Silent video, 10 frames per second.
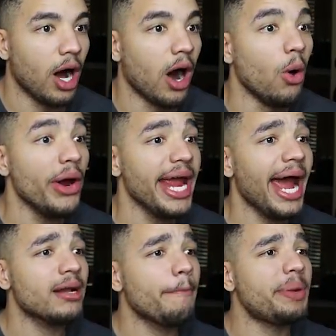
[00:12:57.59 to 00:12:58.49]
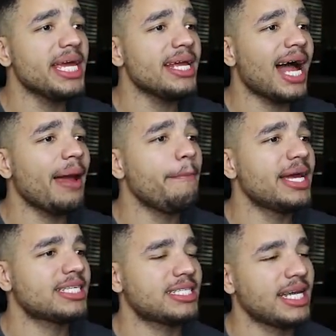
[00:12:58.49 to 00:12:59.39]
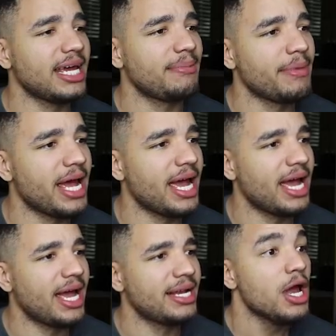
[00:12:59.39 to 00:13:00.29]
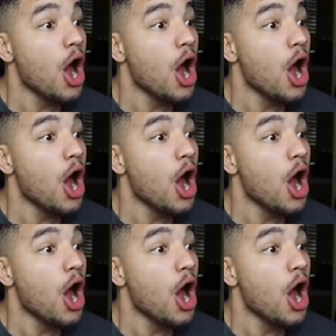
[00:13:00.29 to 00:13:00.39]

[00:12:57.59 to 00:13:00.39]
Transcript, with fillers: Oh, we had him beat. I missed it, man.